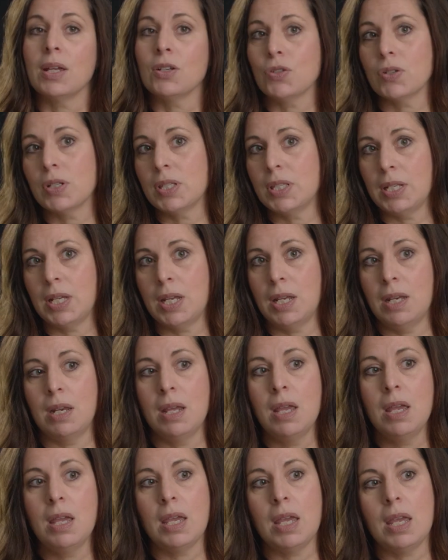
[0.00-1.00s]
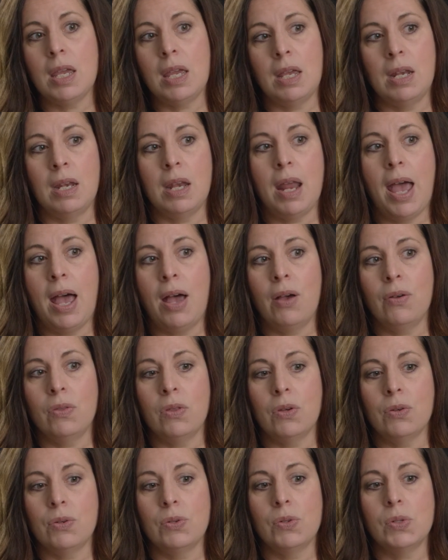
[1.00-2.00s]
interested in how
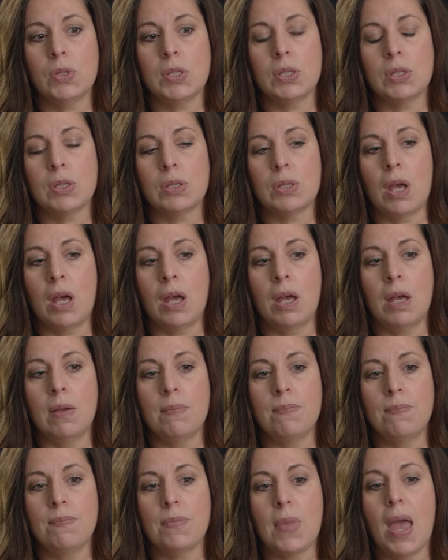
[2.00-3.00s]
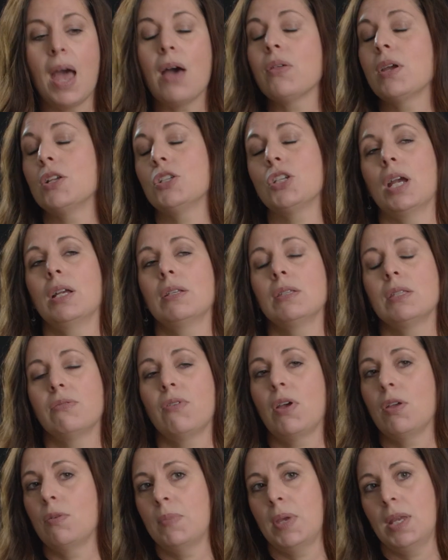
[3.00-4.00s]
that child's
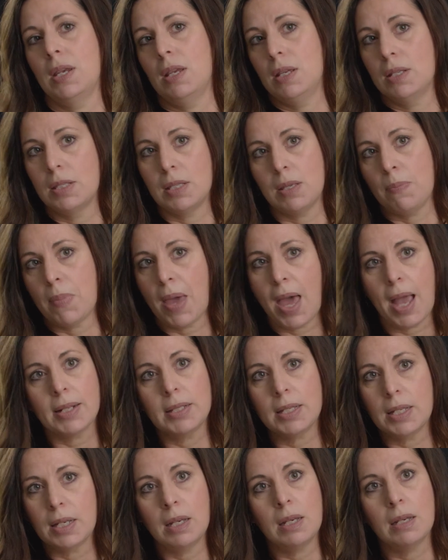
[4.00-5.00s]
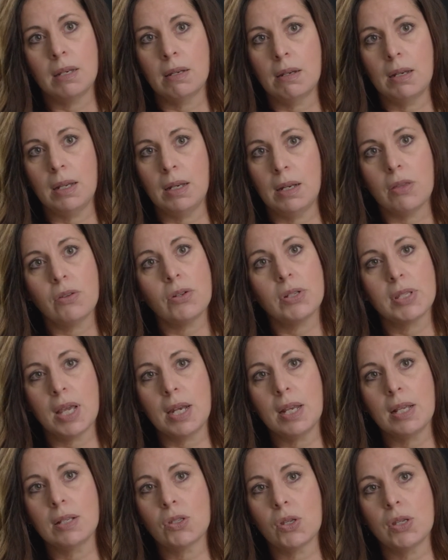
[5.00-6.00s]
development is impacted in other
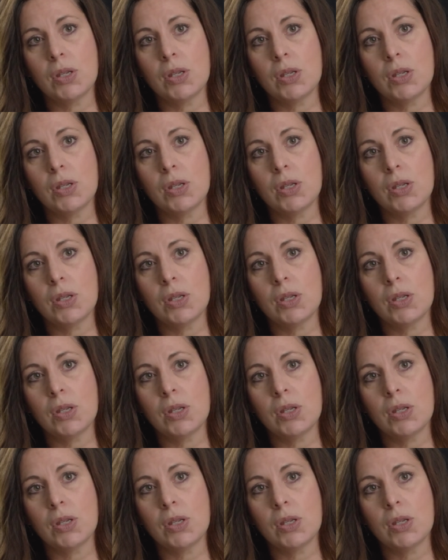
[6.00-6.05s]
settings